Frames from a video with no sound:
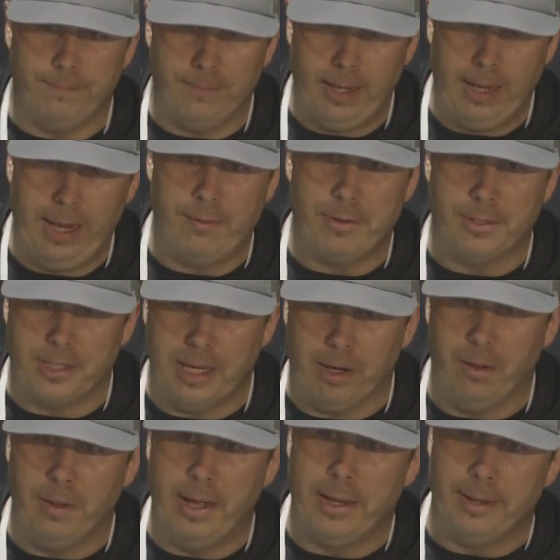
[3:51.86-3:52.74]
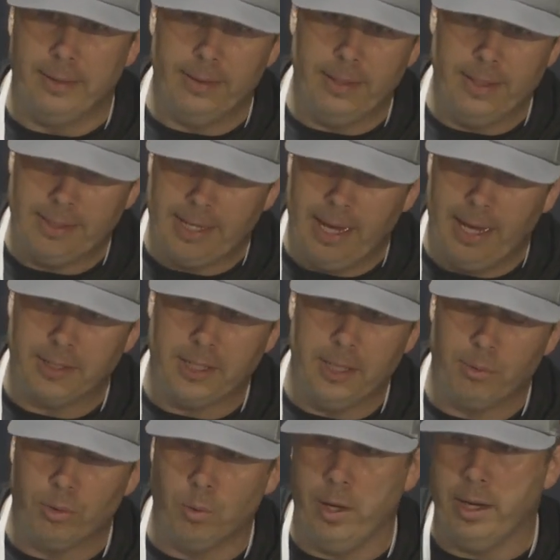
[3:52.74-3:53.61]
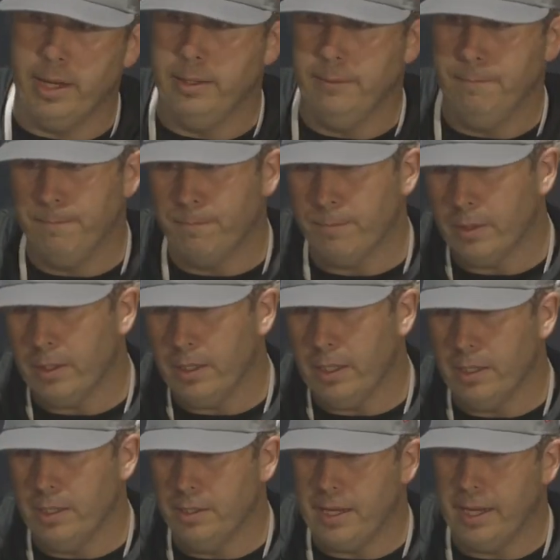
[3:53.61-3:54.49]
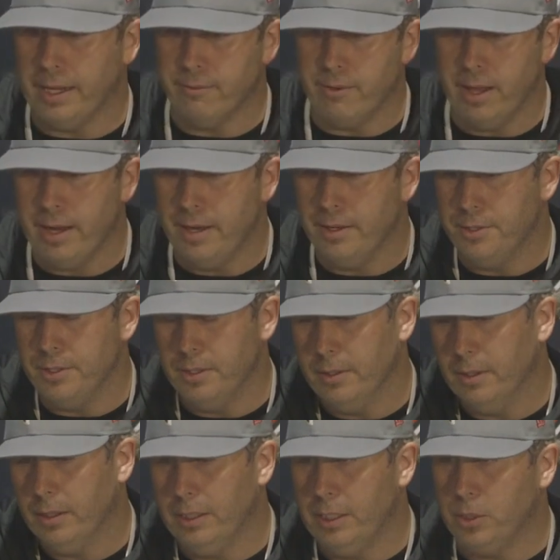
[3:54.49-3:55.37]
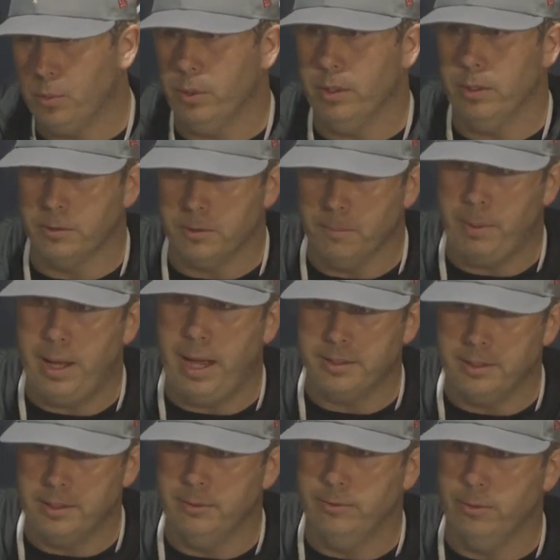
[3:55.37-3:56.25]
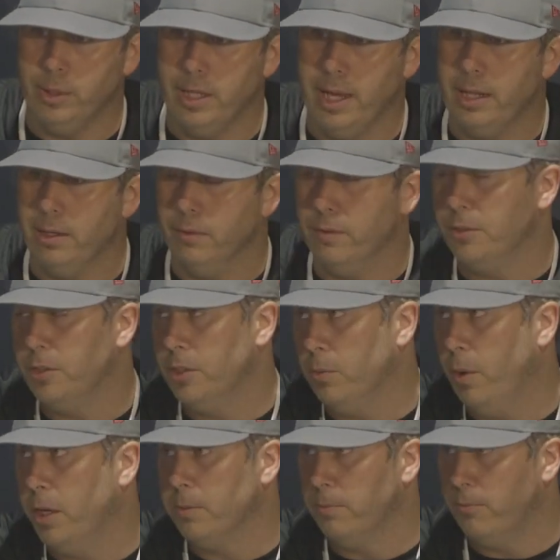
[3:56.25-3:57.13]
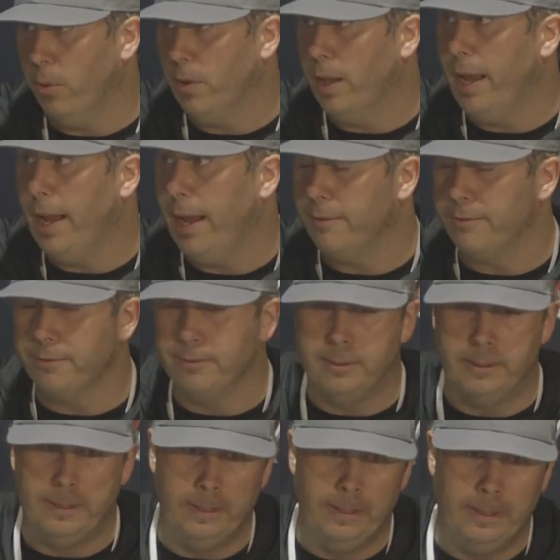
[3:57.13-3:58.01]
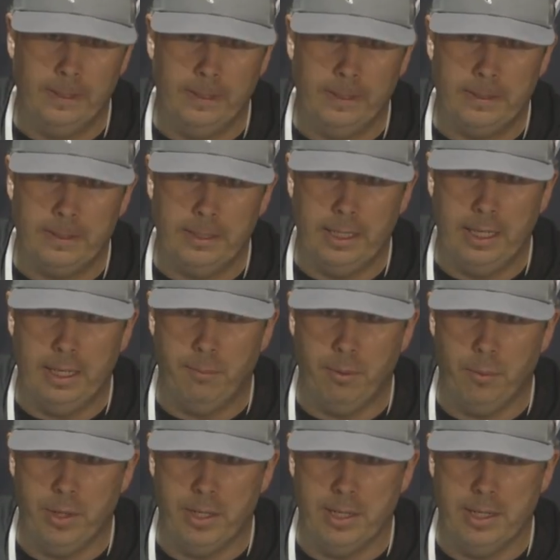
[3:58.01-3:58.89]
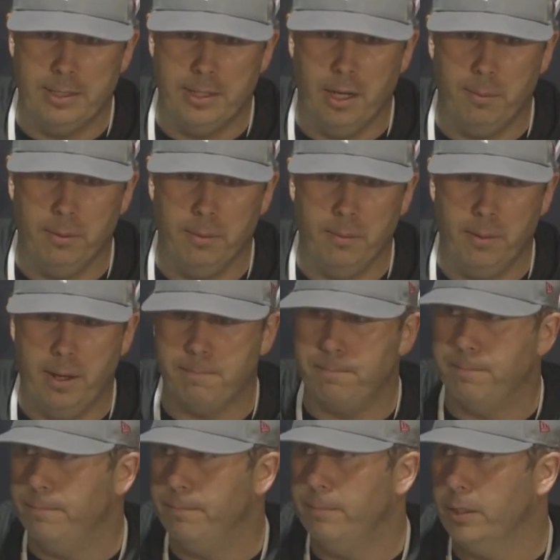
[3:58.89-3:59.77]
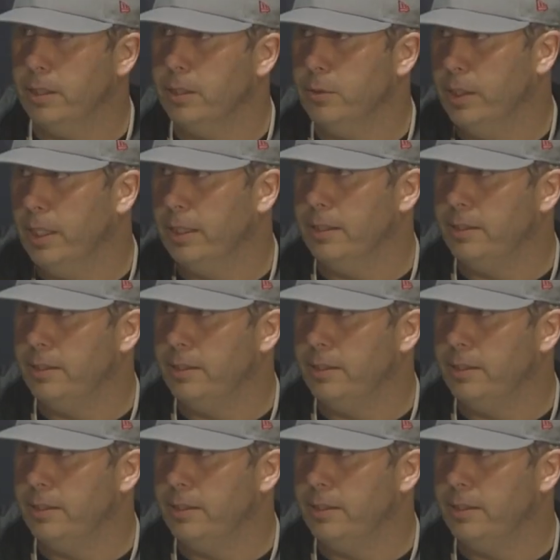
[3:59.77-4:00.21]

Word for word: having said all that, these guys keep swinging. And you take advantage, and at least there's a positive. We handled the situation before the half, but we didn't double them up because we got